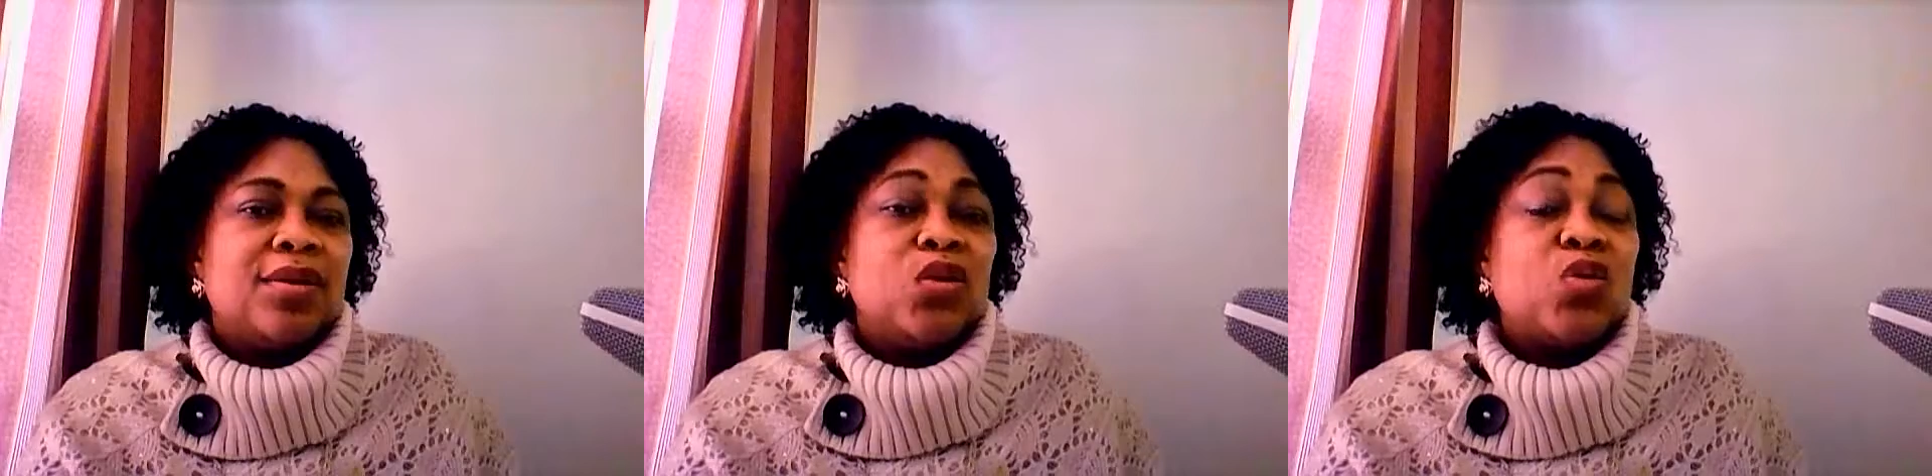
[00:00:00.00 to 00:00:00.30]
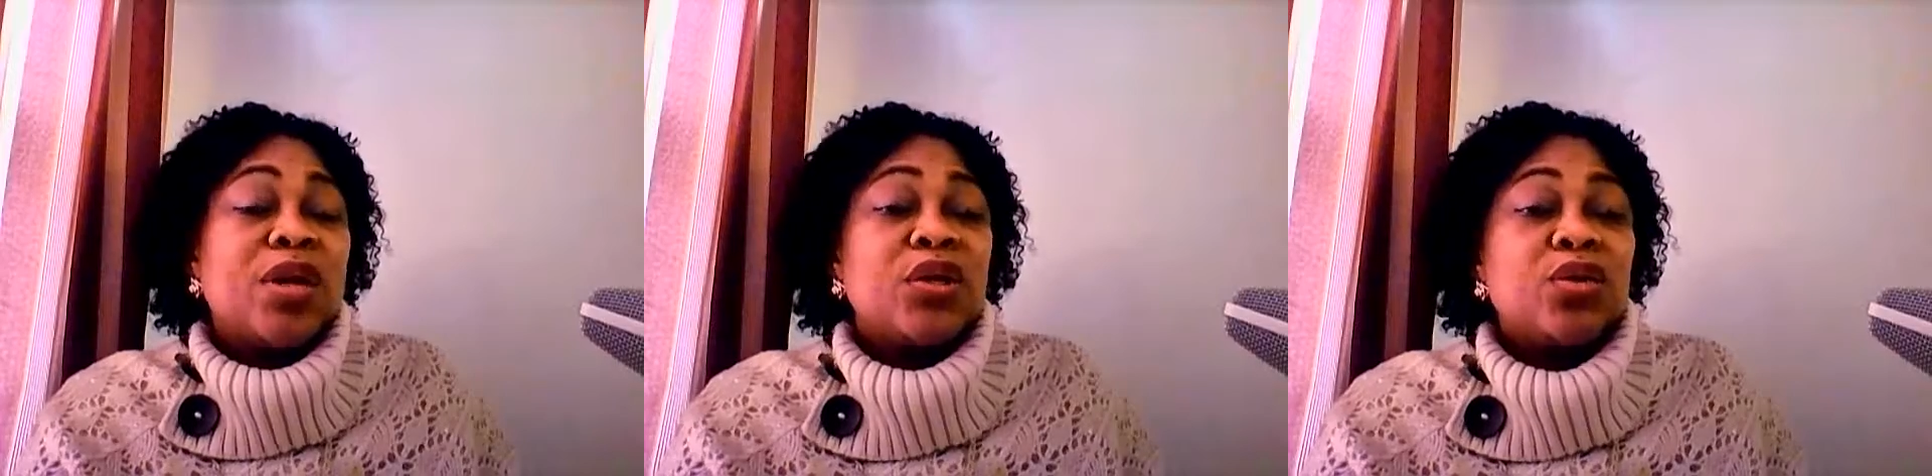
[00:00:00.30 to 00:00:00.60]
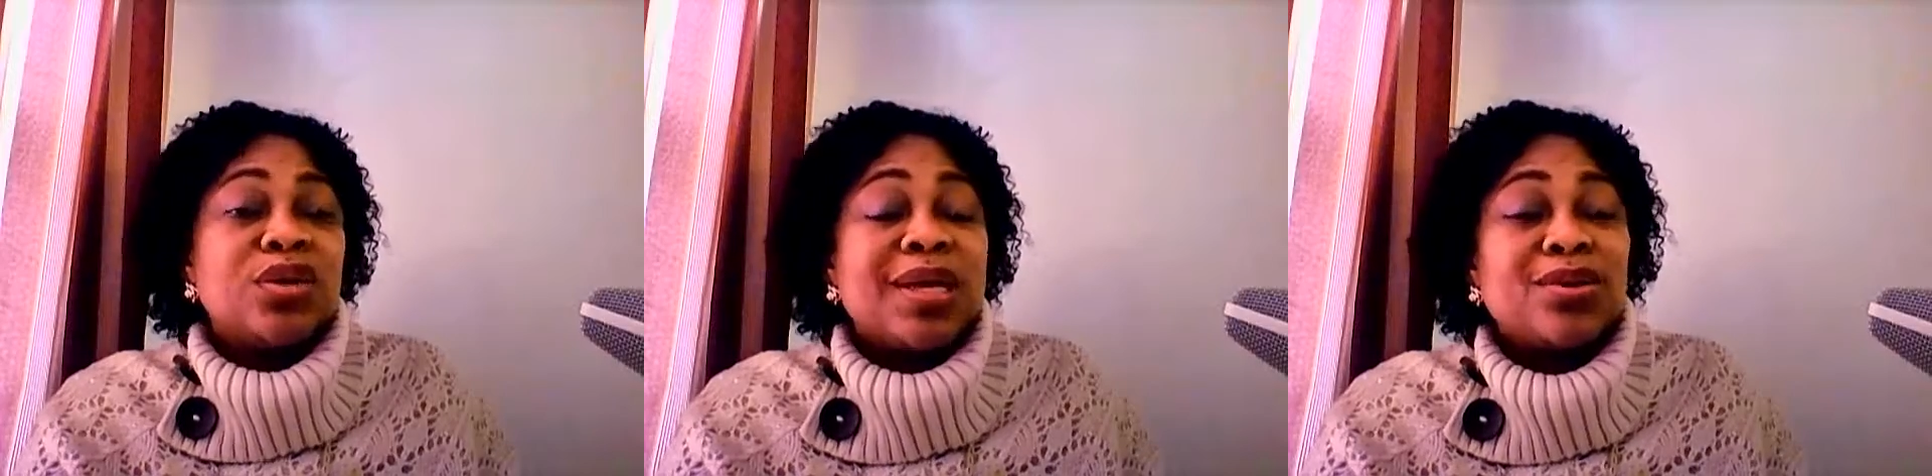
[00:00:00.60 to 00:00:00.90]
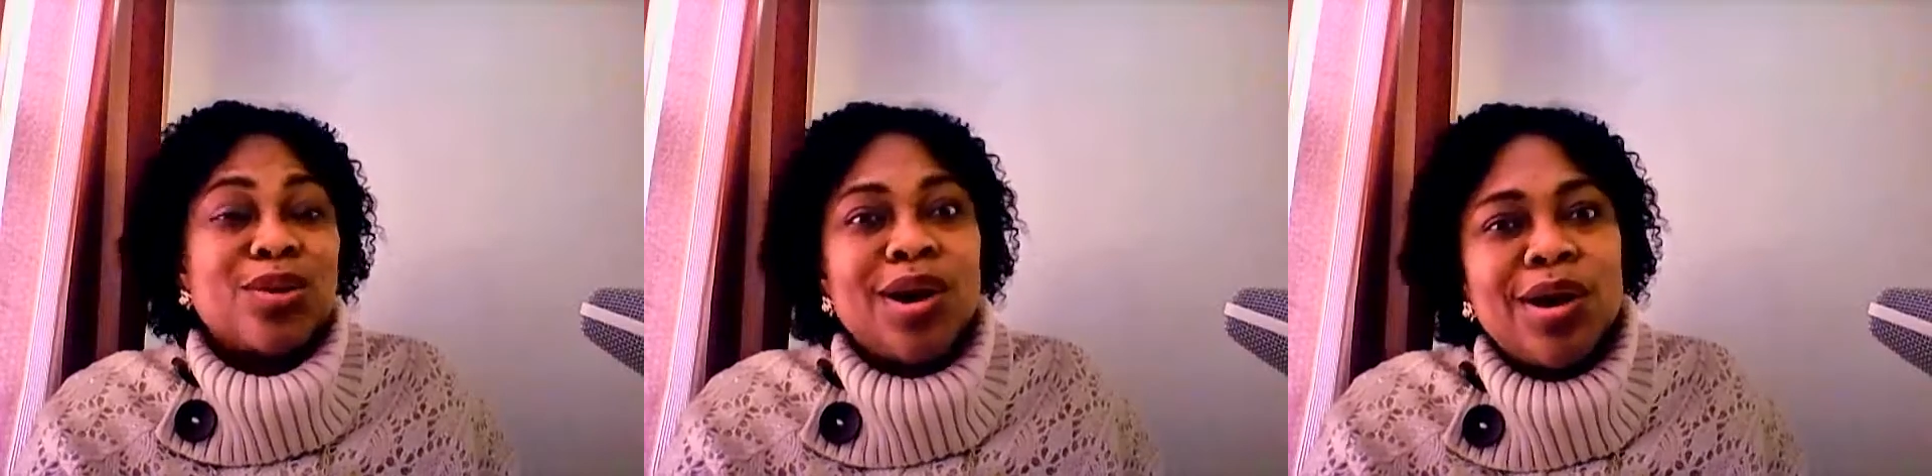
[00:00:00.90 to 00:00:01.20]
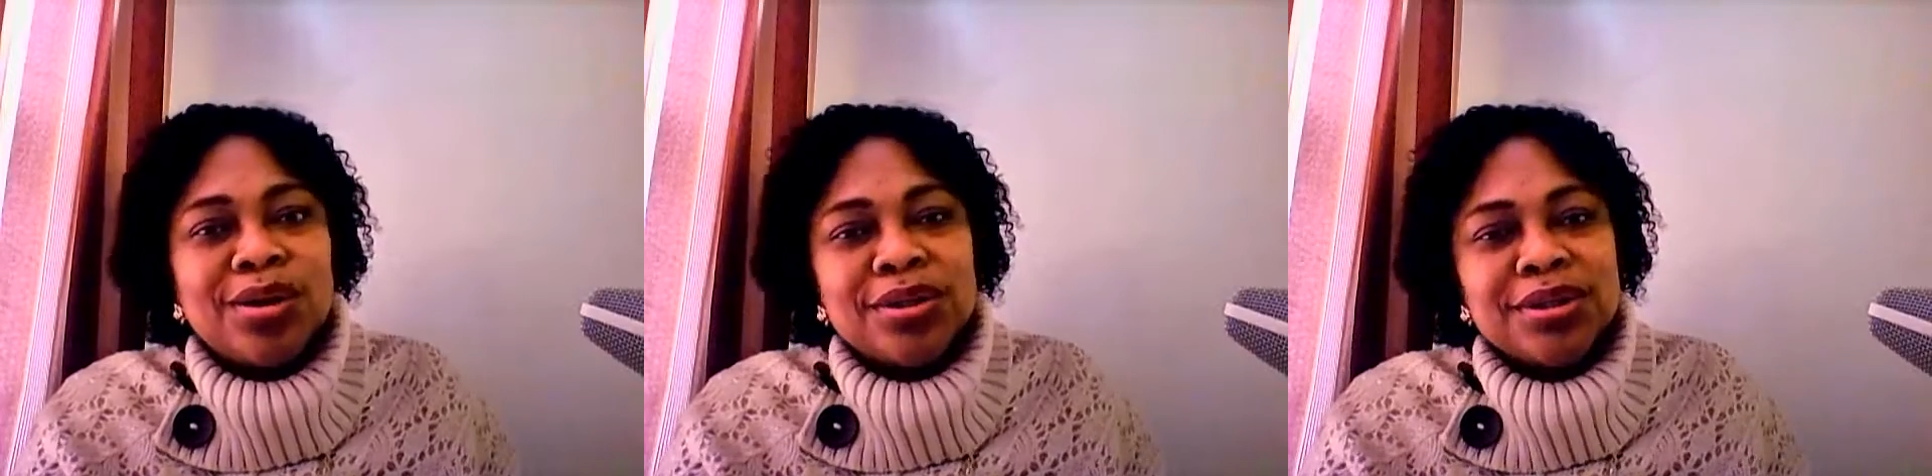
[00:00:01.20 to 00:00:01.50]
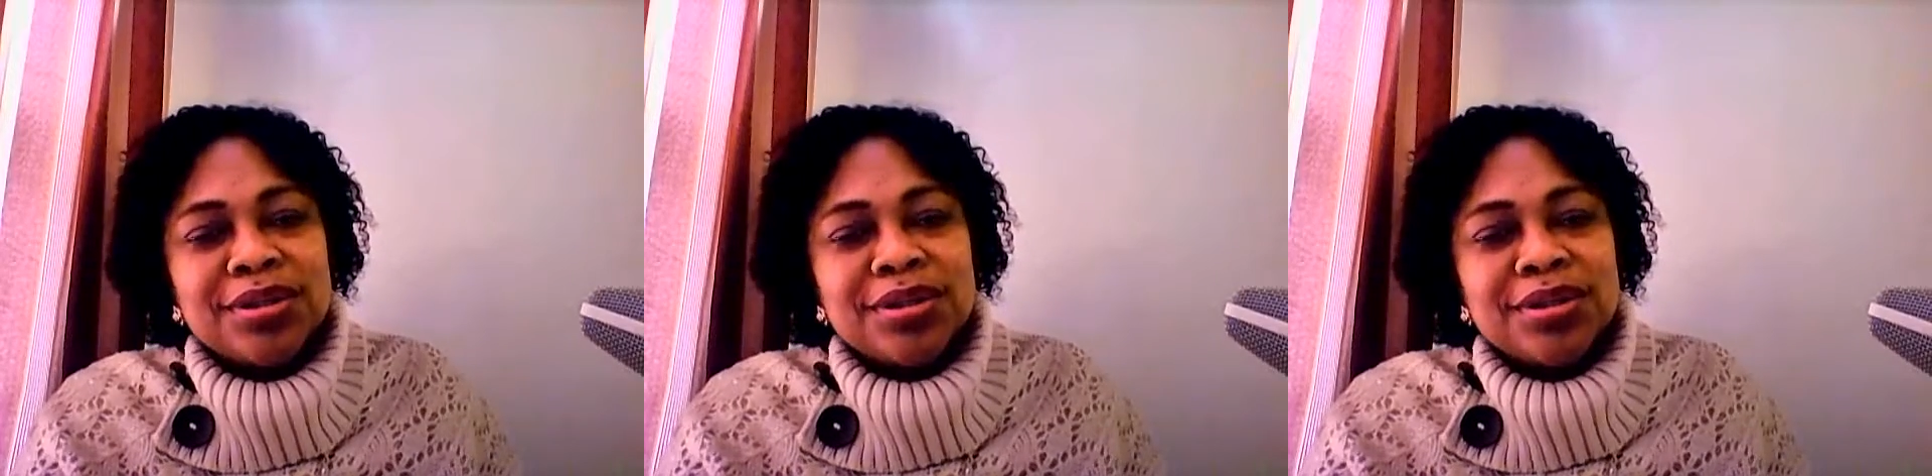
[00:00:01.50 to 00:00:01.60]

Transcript: So why do you doubt God?